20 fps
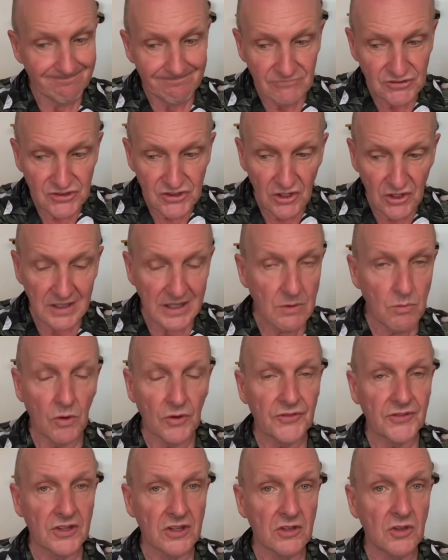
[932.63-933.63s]
Certainly
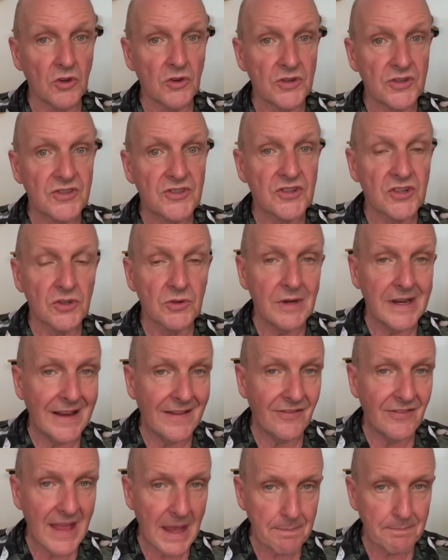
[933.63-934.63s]
wasn't alluded to
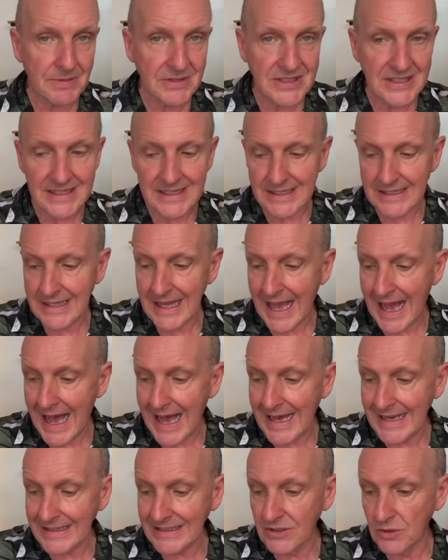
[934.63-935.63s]
in that particular
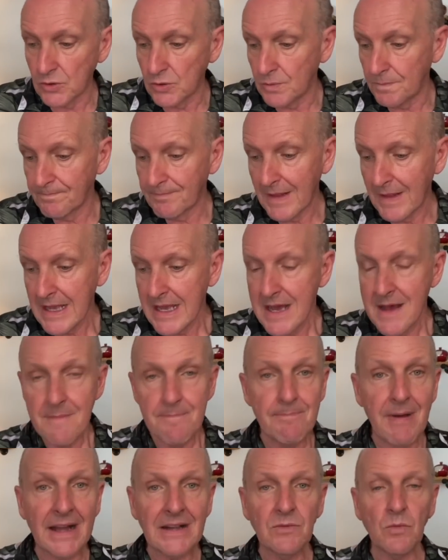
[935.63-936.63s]
article.
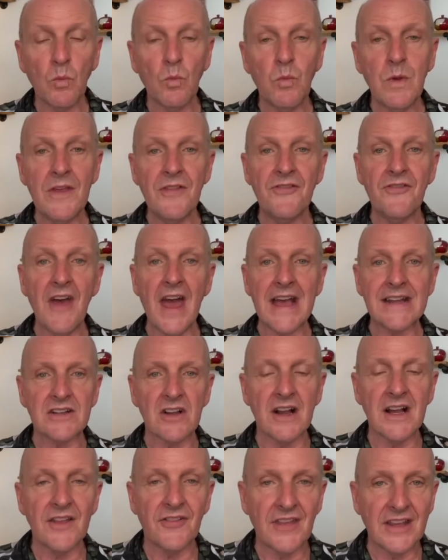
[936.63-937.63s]
But with that,
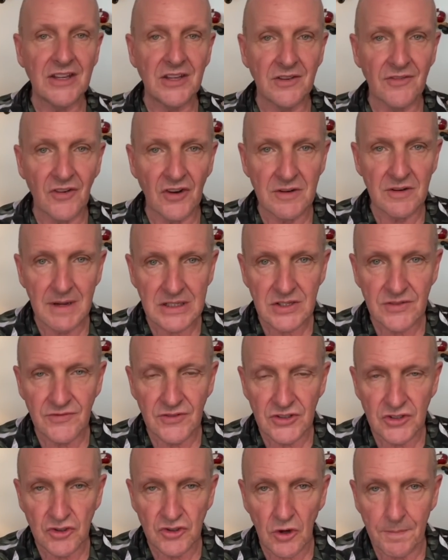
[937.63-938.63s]
I thank you very much
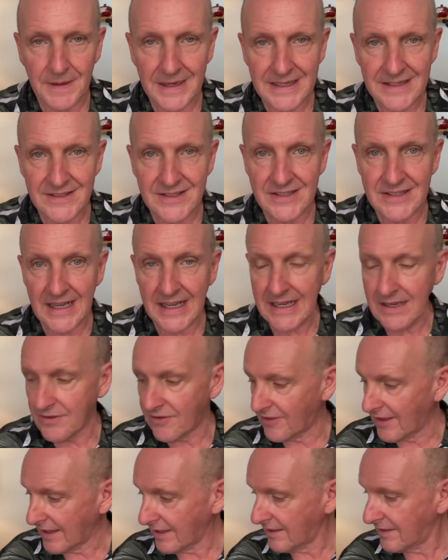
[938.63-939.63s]
for dropping in today.
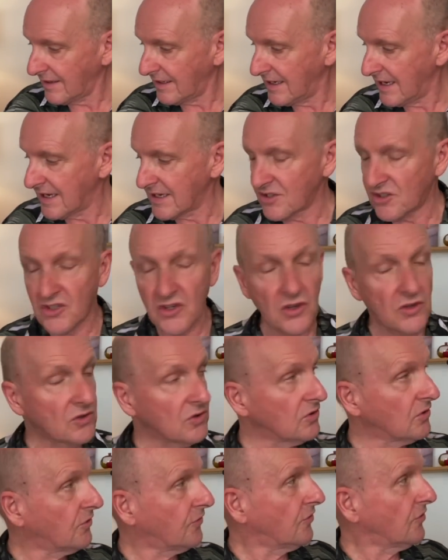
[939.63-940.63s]
Thank the
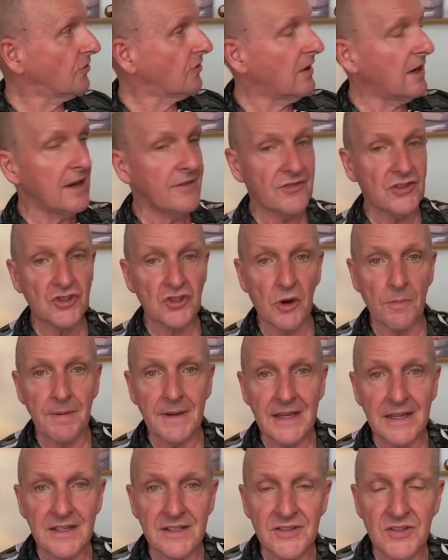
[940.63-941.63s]
turtles for
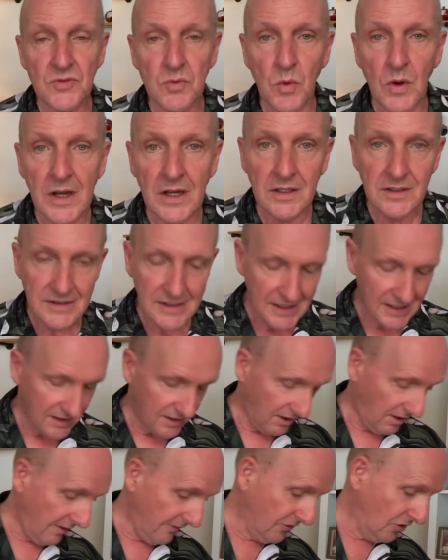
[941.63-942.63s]
dropping in as well.
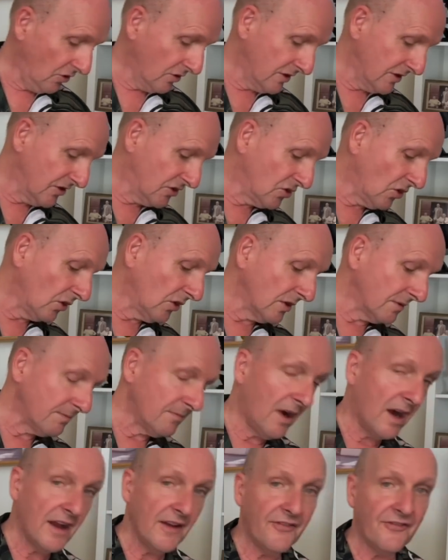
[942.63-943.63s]
I've got a dog at
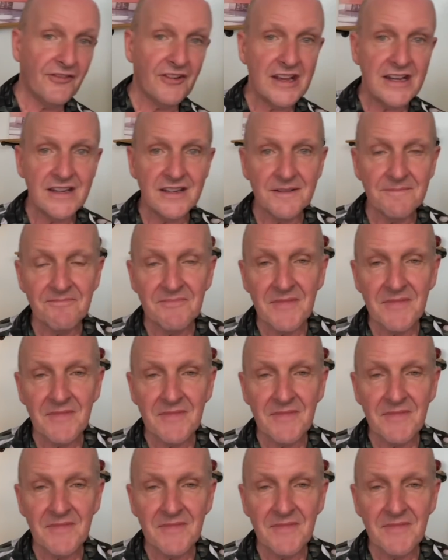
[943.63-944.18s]
my feet.